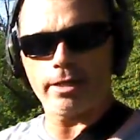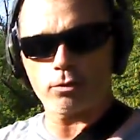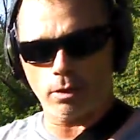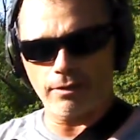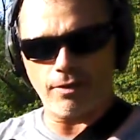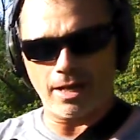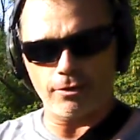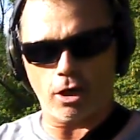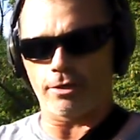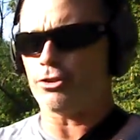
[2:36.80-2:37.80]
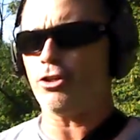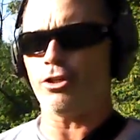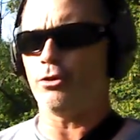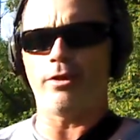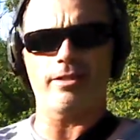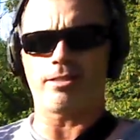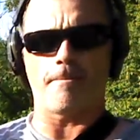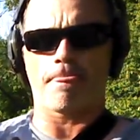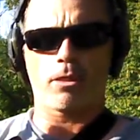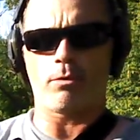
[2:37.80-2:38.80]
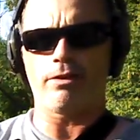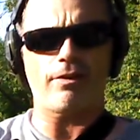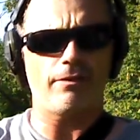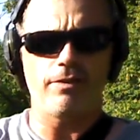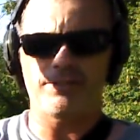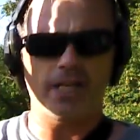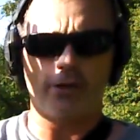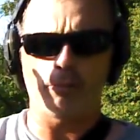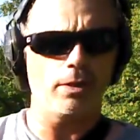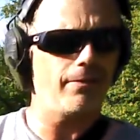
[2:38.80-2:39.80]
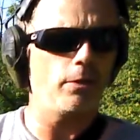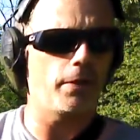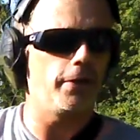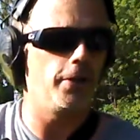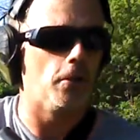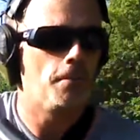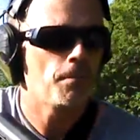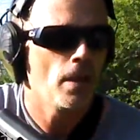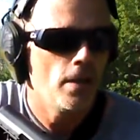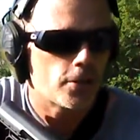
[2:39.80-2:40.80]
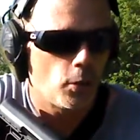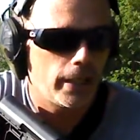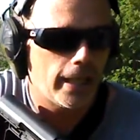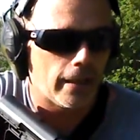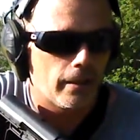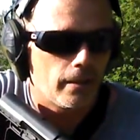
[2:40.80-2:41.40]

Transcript: at 25 yards. You can do this at 25, 50, 100, whatever you want to do. So again,